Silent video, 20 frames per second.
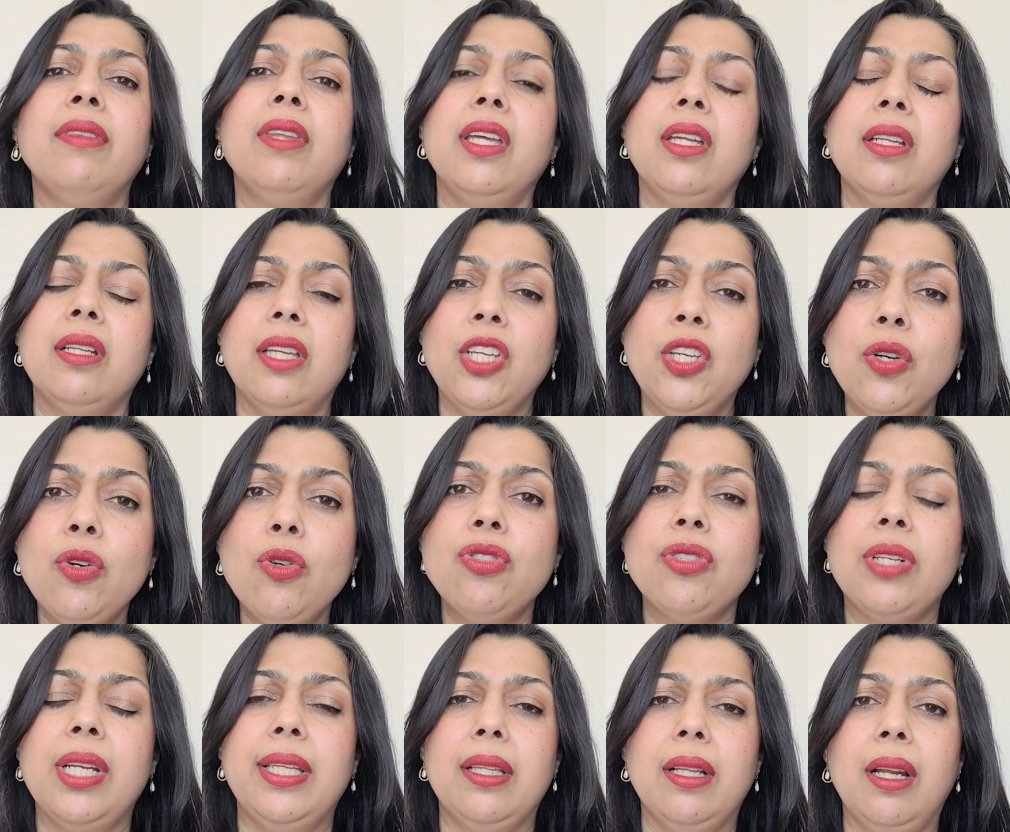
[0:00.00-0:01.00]
they're
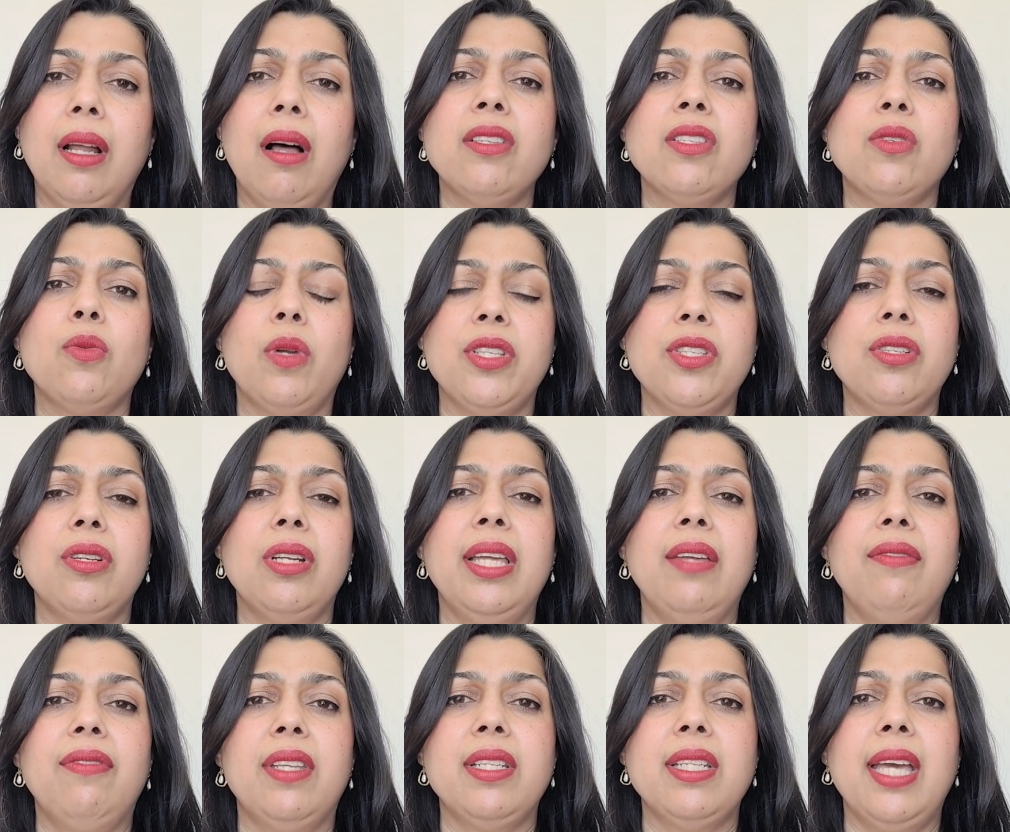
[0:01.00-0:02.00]
usually the last ones to
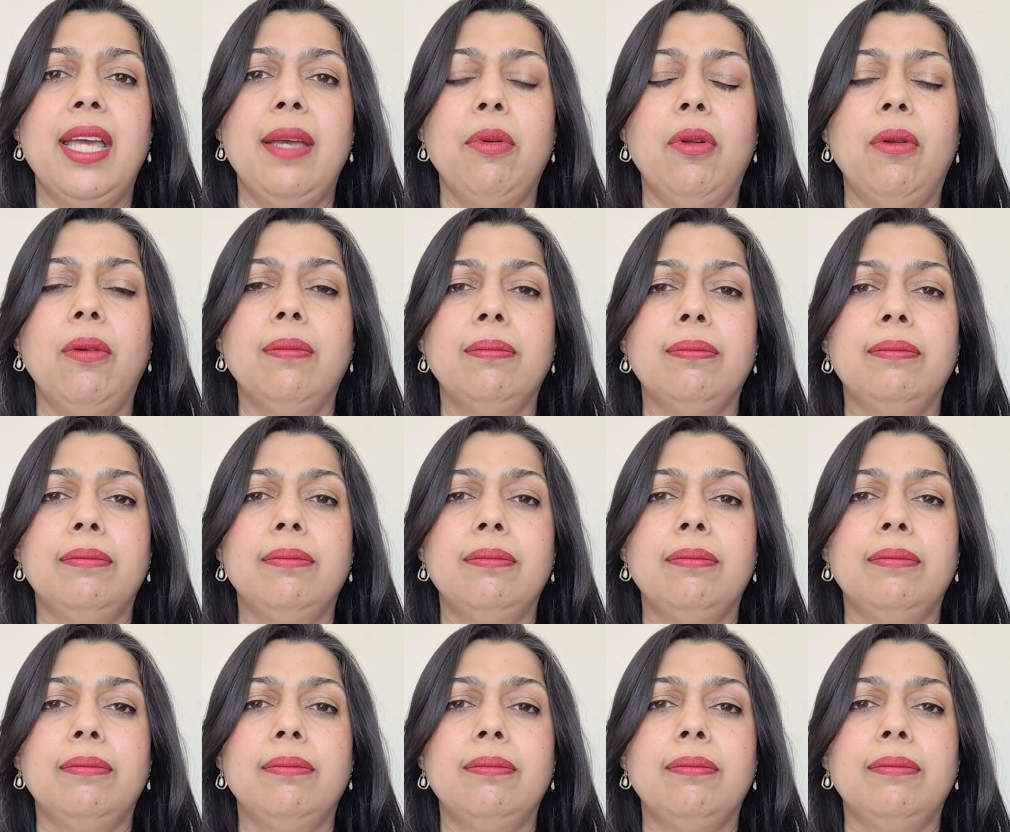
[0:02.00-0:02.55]
leave the table.